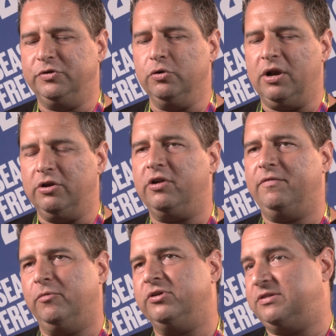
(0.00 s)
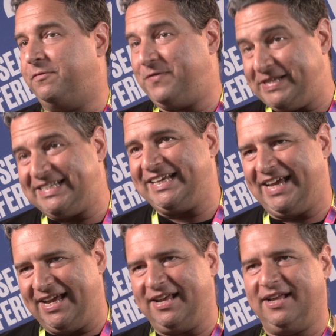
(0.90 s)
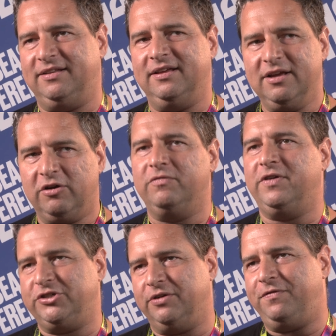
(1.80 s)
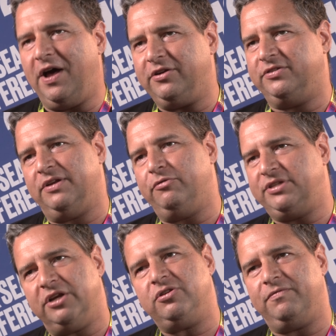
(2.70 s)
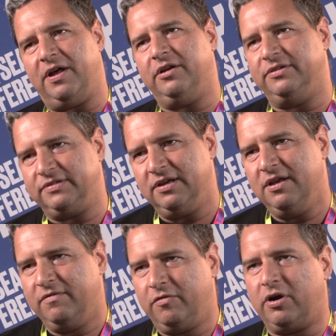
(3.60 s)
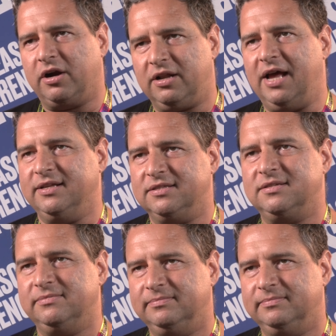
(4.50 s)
do a lot of more sophisticated conversion funnels and retention funnels for our clients.